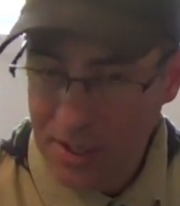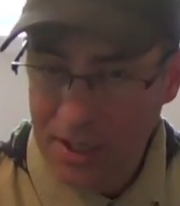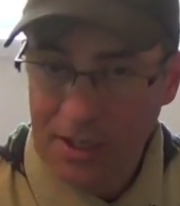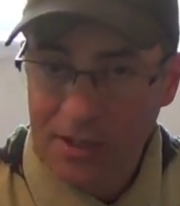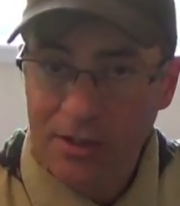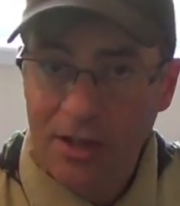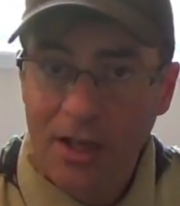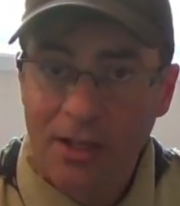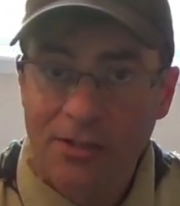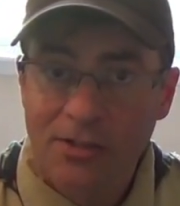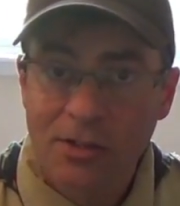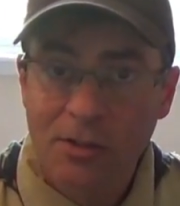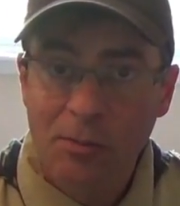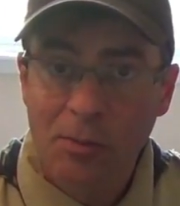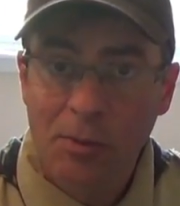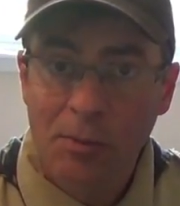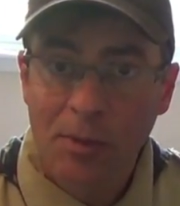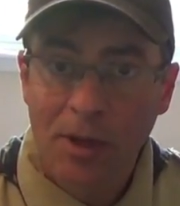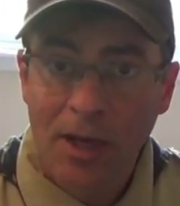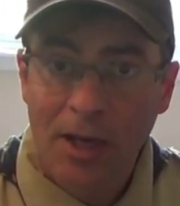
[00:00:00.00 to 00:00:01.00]
take that
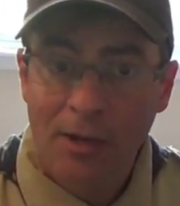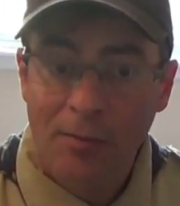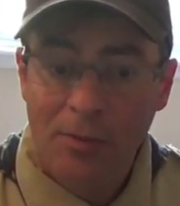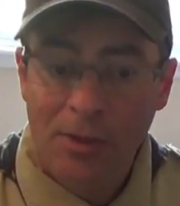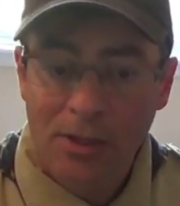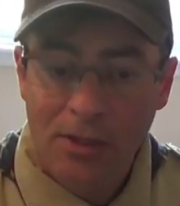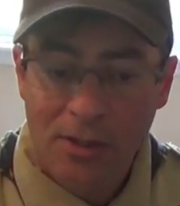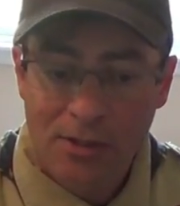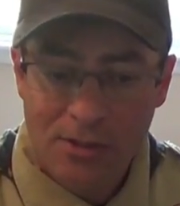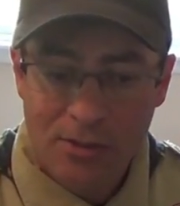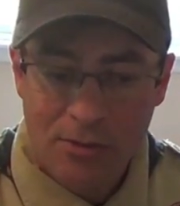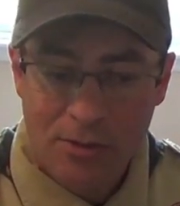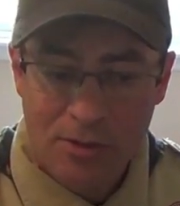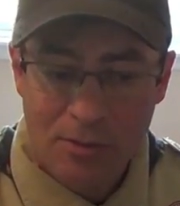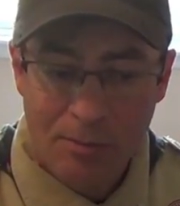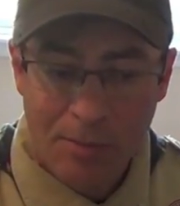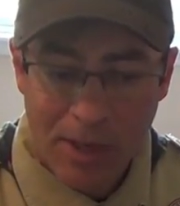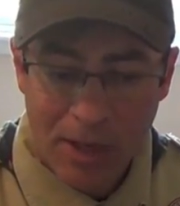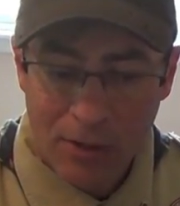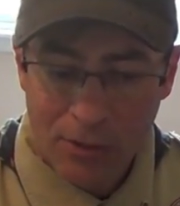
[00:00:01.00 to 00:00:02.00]
sleeping bag because it's
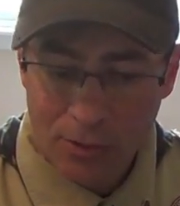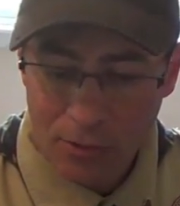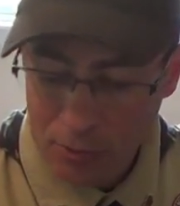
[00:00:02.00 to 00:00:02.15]
about